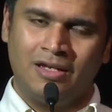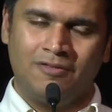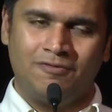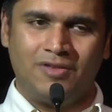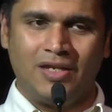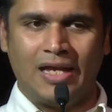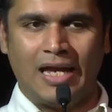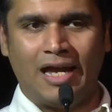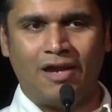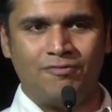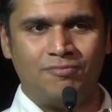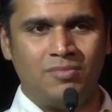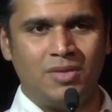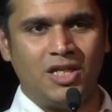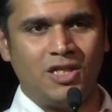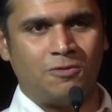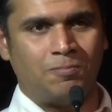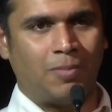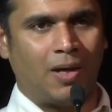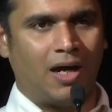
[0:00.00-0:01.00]
We have
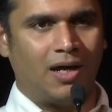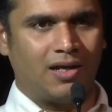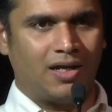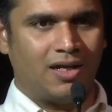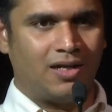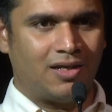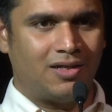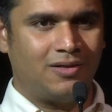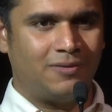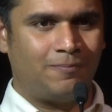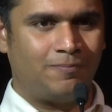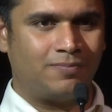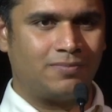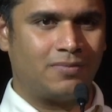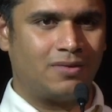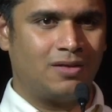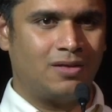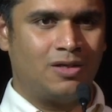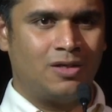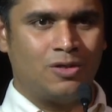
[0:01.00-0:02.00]
Meet Parekh,
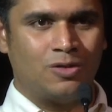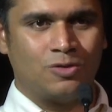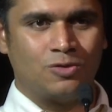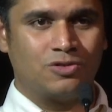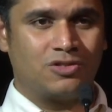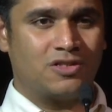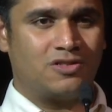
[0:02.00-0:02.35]
who's